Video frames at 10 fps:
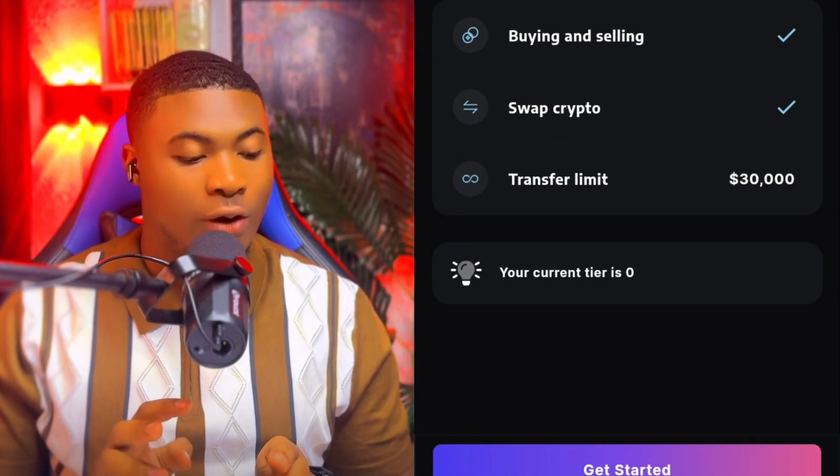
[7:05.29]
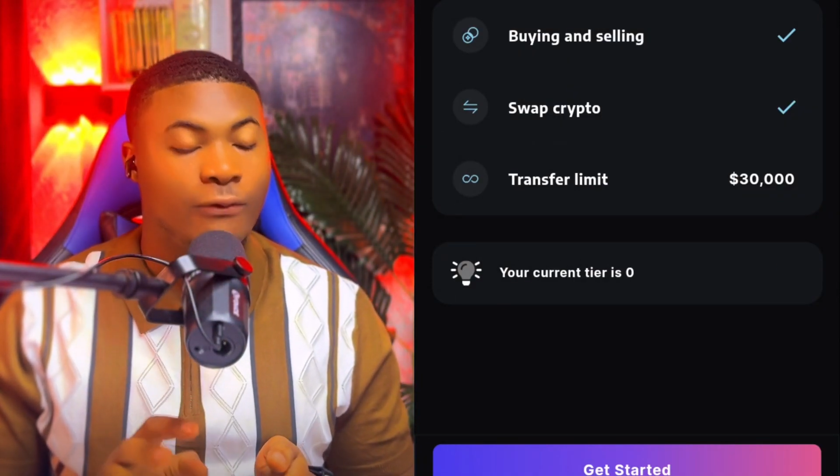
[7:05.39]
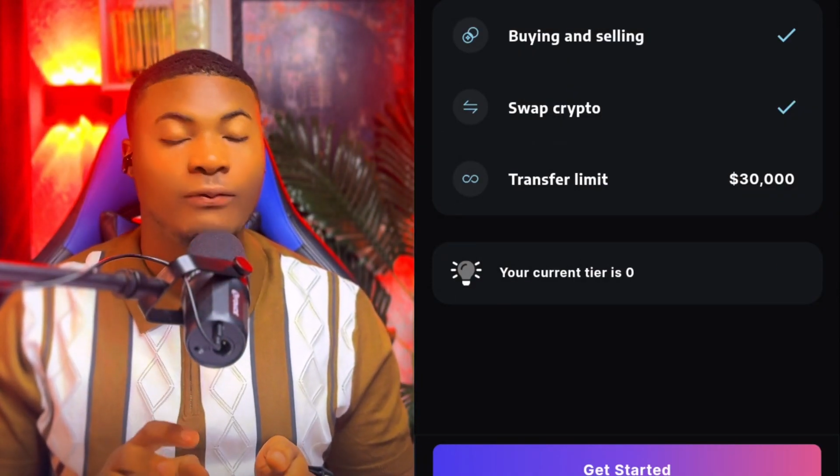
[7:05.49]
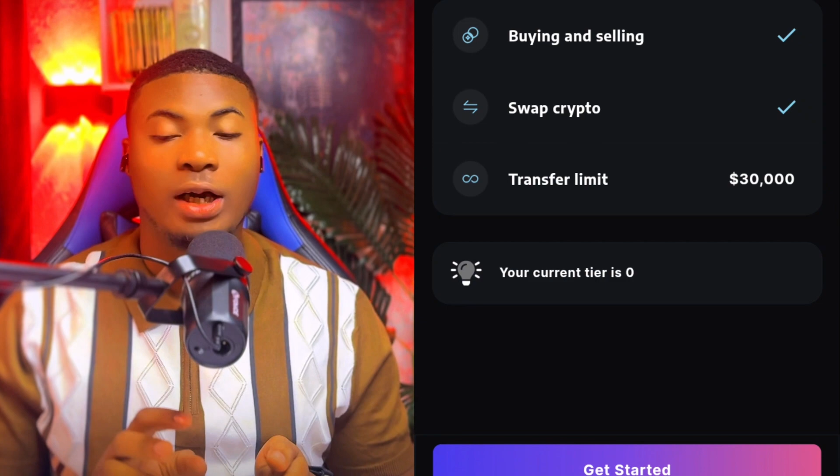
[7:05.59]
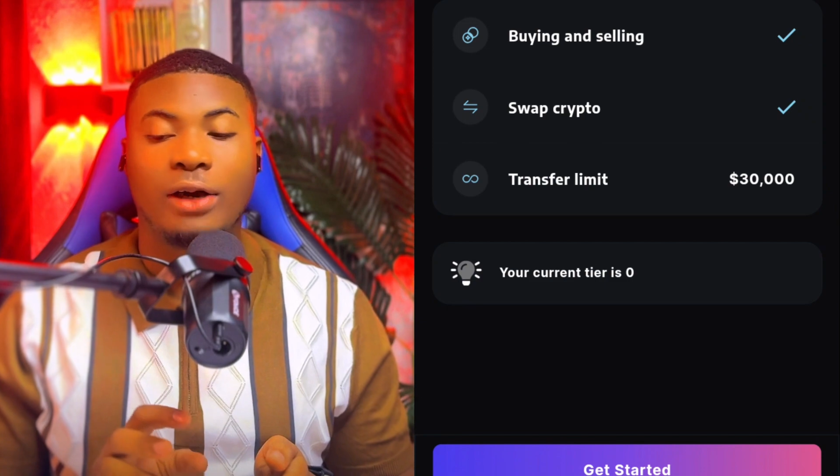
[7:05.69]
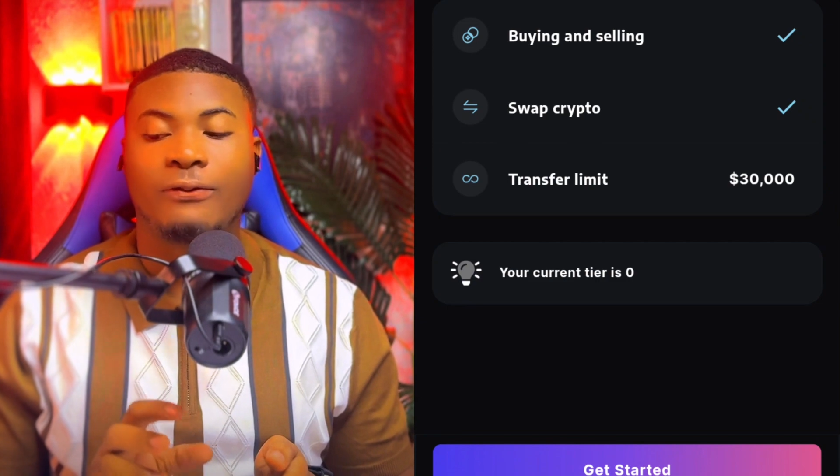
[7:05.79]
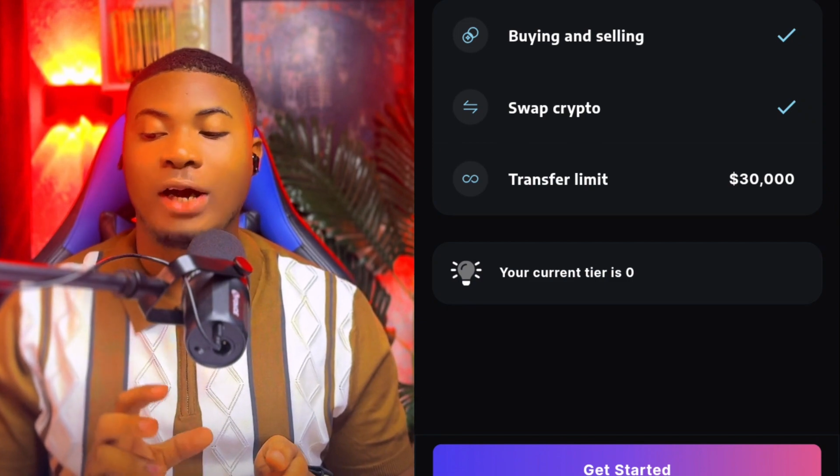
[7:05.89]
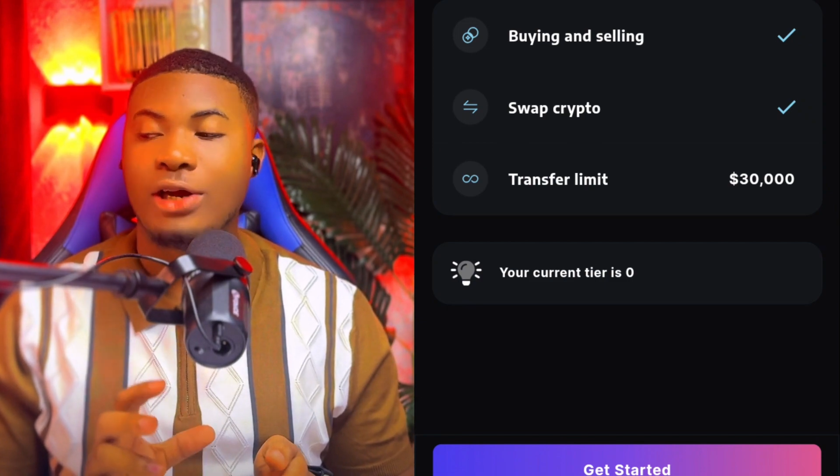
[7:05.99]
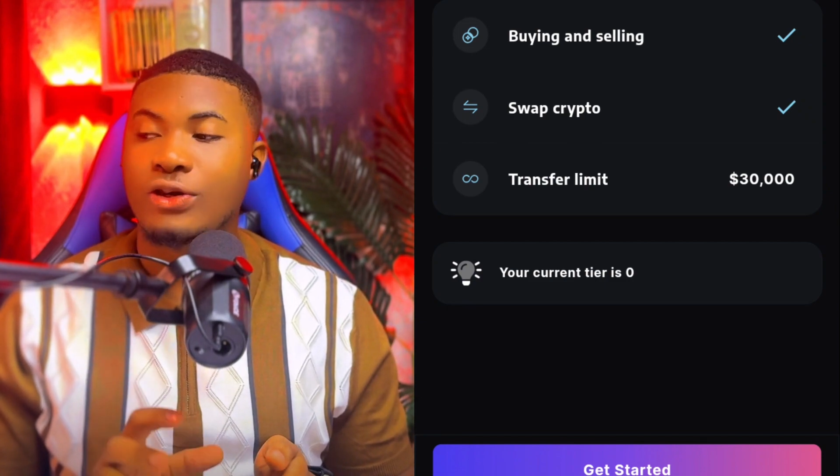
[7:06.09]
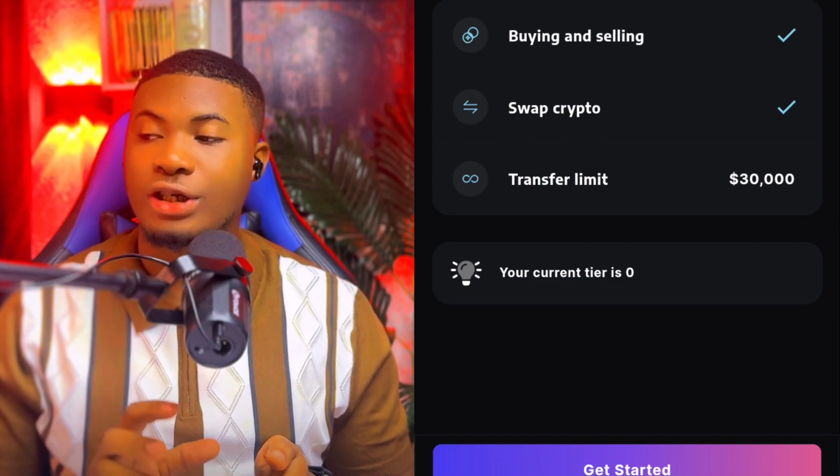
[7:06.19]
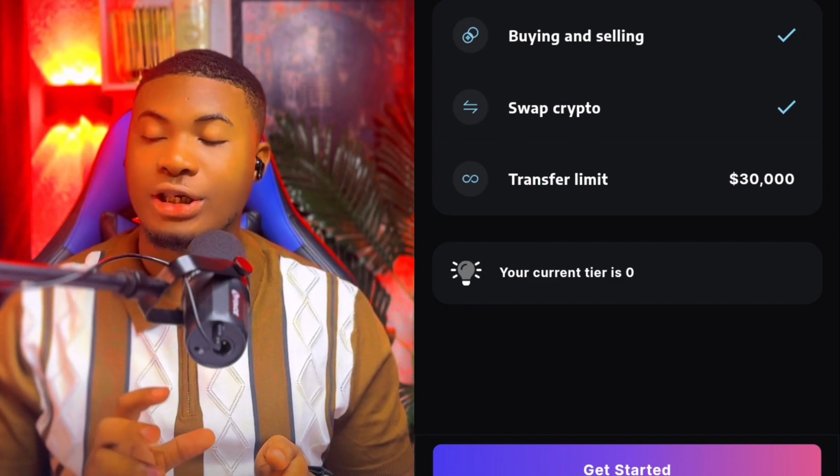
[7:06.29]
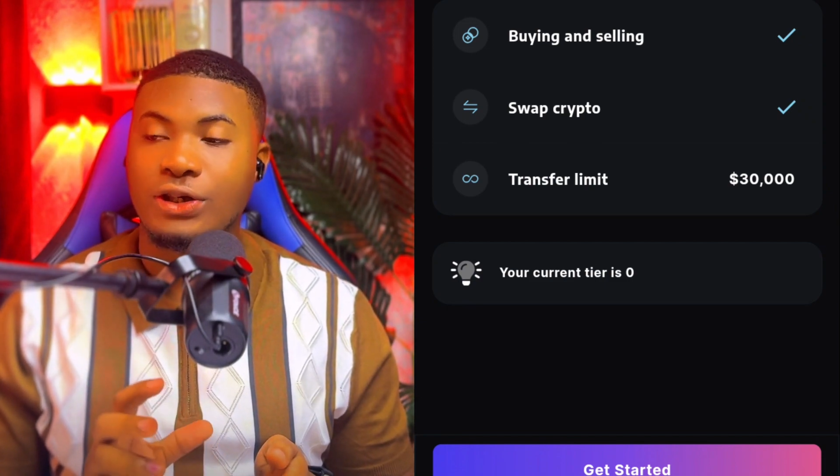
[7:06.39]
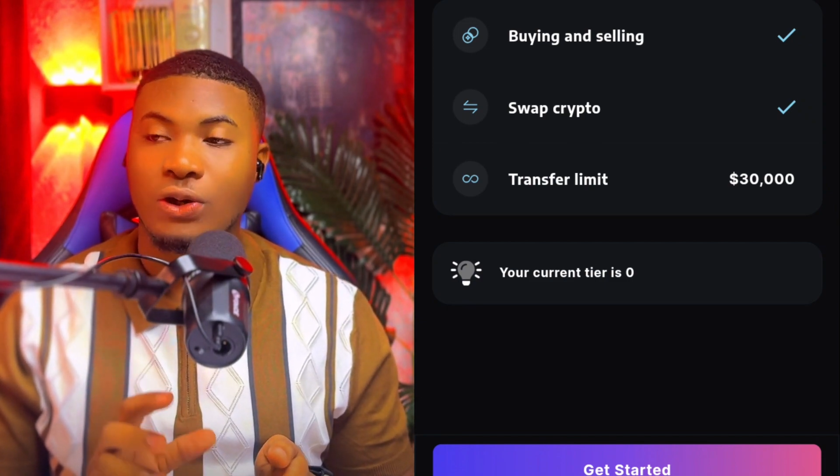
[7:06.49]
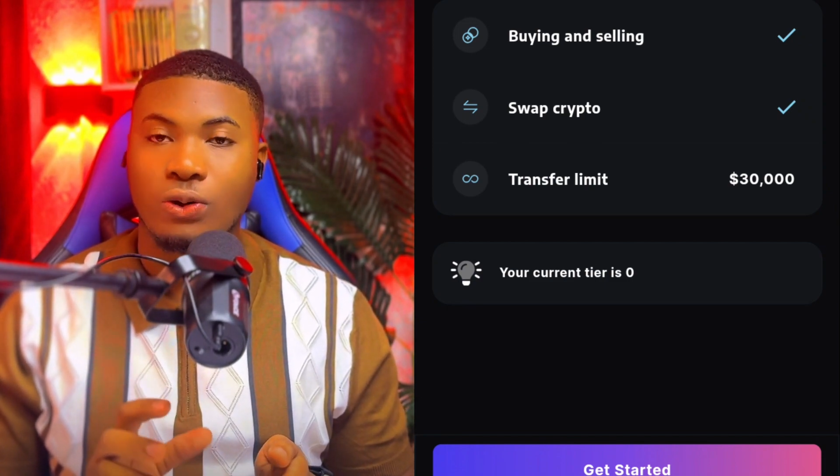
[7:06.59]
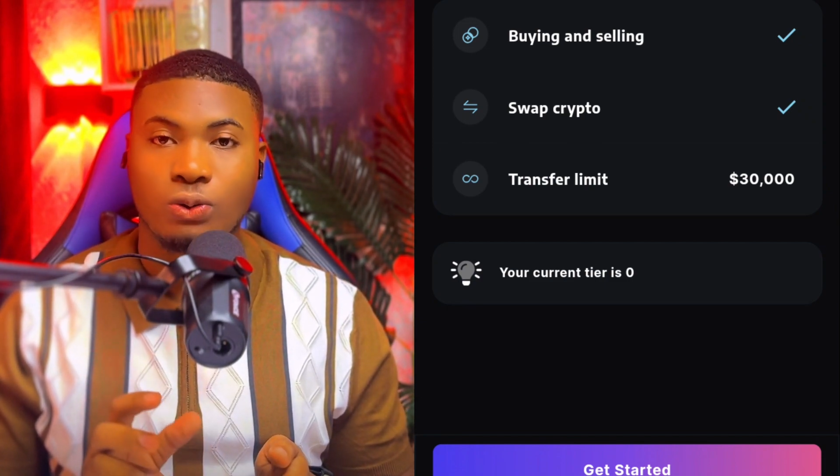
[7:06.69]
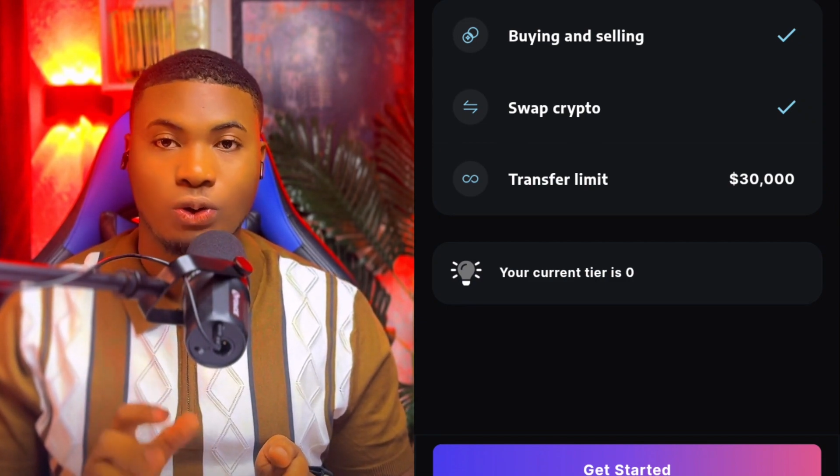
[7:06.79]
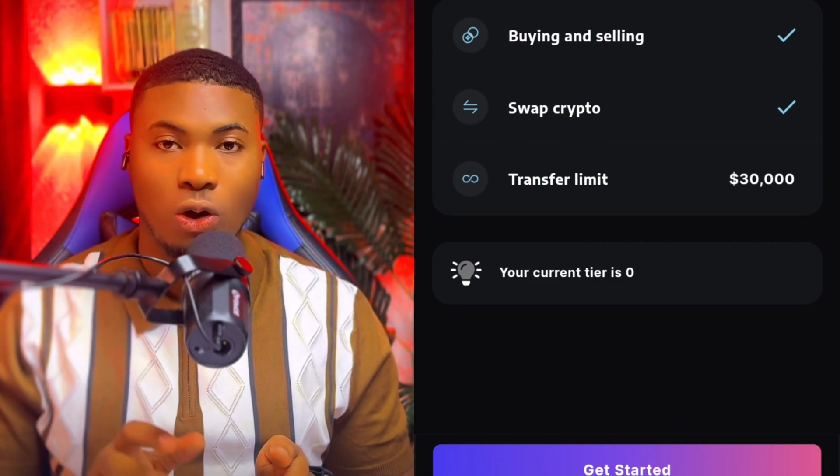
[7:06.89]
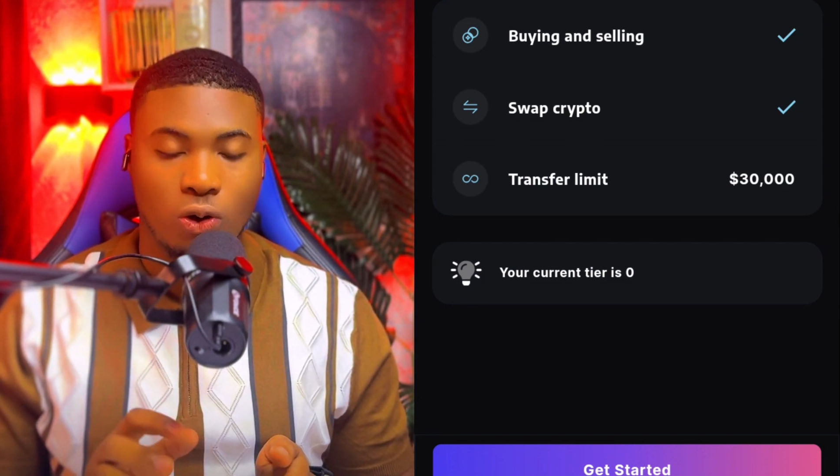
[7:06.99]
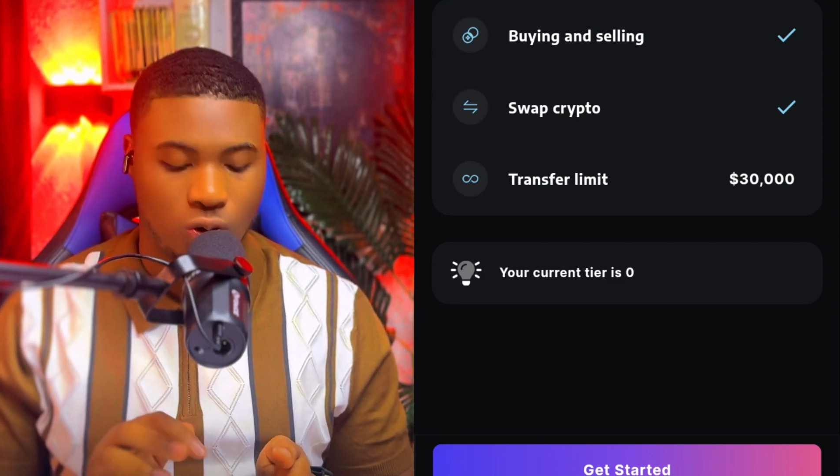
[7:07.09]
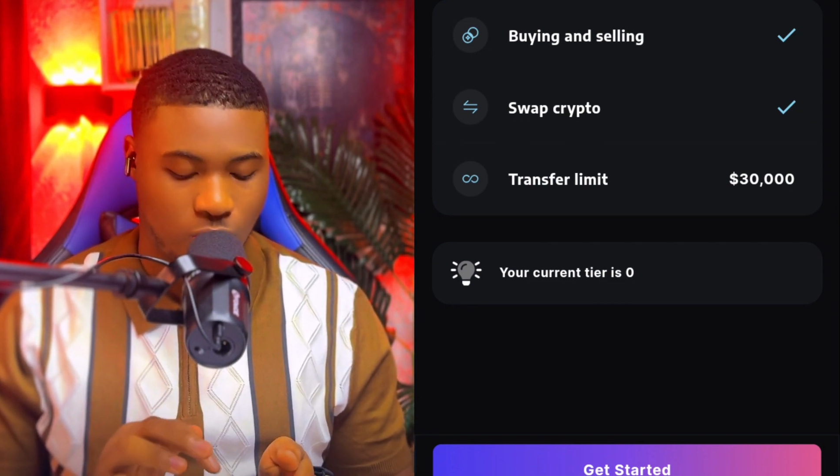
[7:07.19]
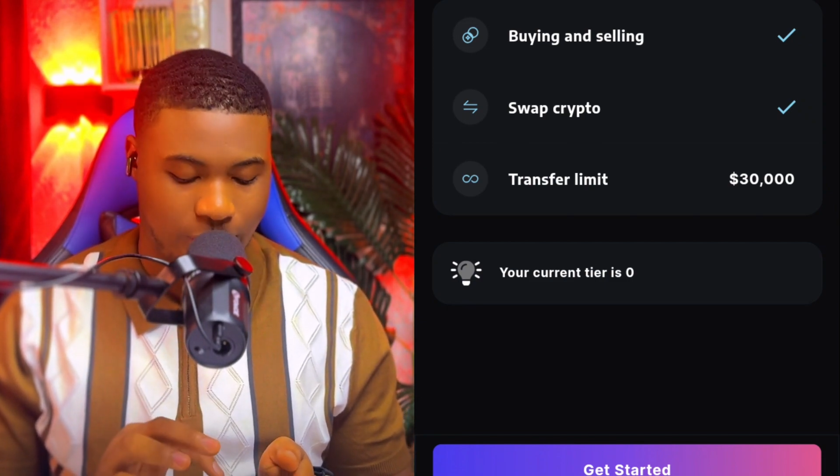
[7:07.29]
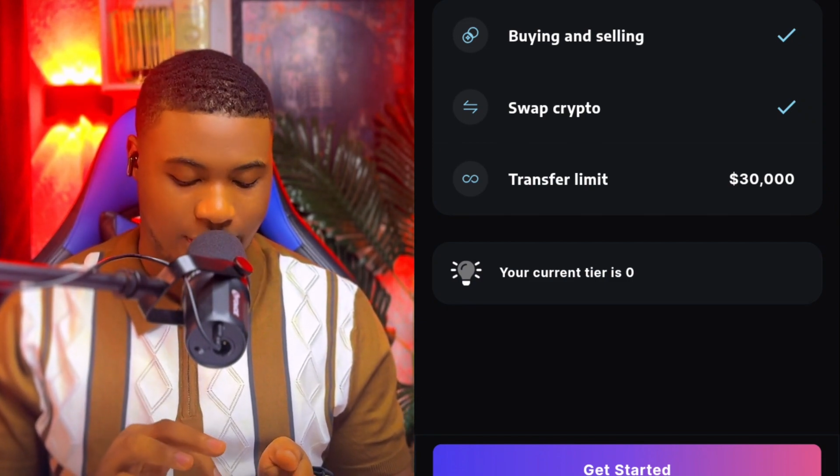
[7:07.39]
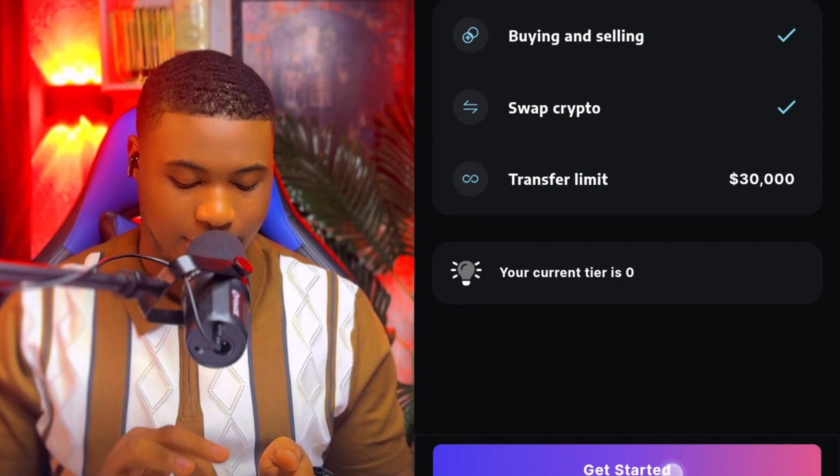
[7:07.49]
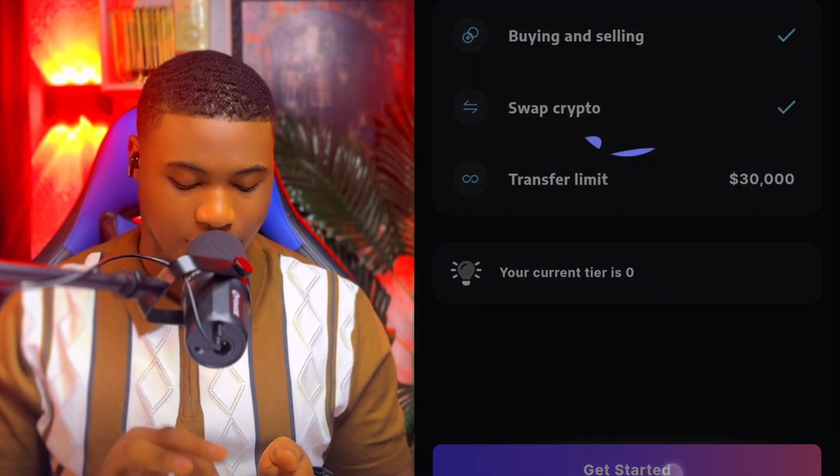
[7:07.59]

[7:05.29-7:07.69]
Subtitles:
verify using your document.